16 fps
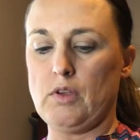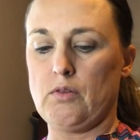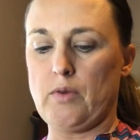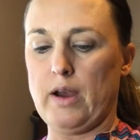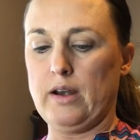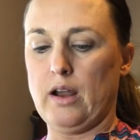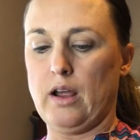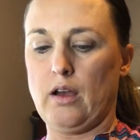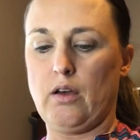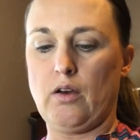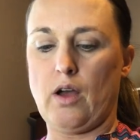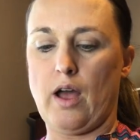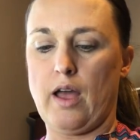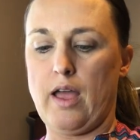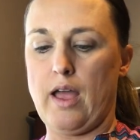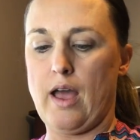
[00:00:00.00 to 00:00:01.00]
Right now
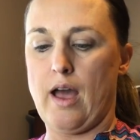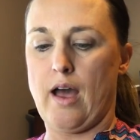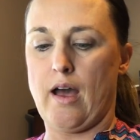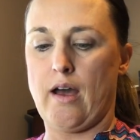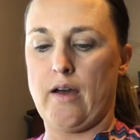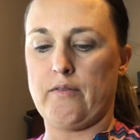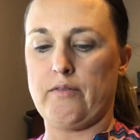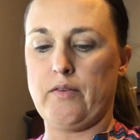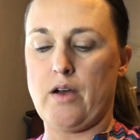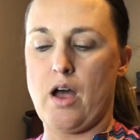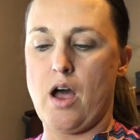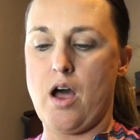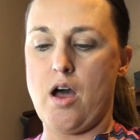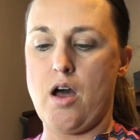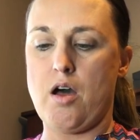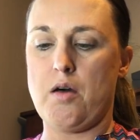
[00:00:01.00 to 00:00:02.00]
I have
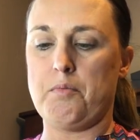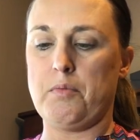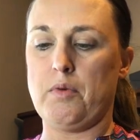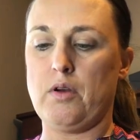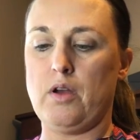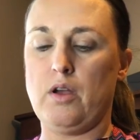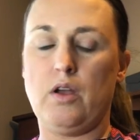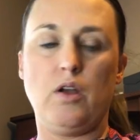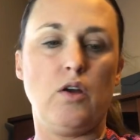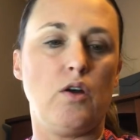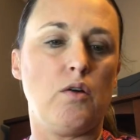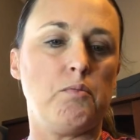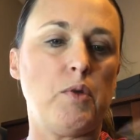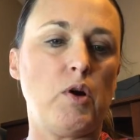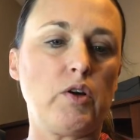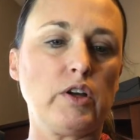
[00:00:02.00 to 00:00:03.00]

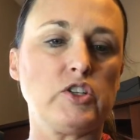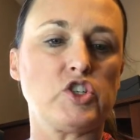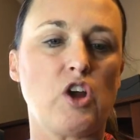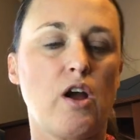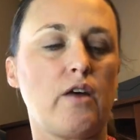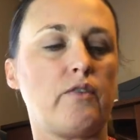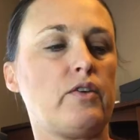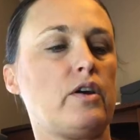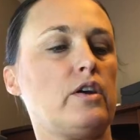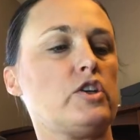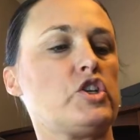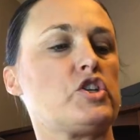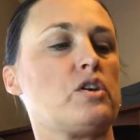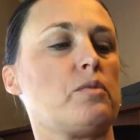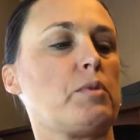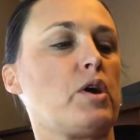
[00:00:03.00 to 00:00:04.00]
Mocha Java,
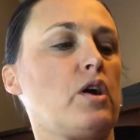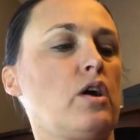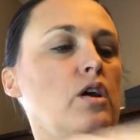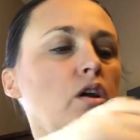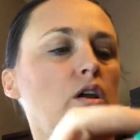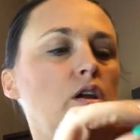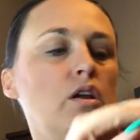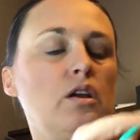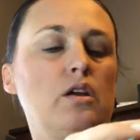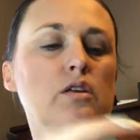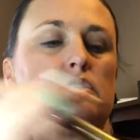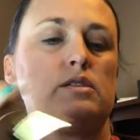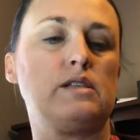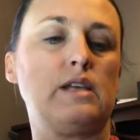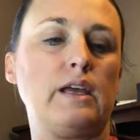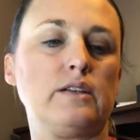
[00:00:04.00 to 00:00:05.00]
Shimmer,
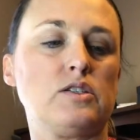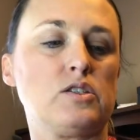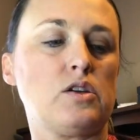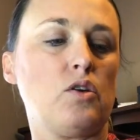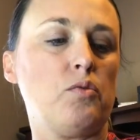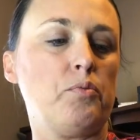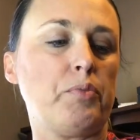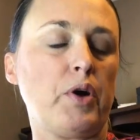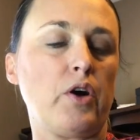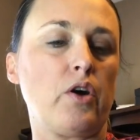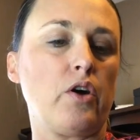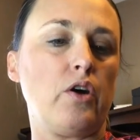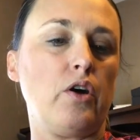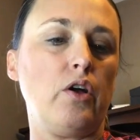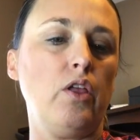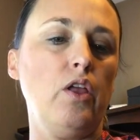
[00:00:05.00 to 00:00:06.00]
Sandstone
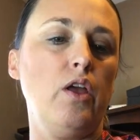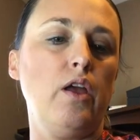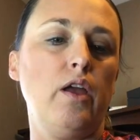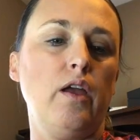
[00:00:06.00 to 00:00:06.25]
Pearl,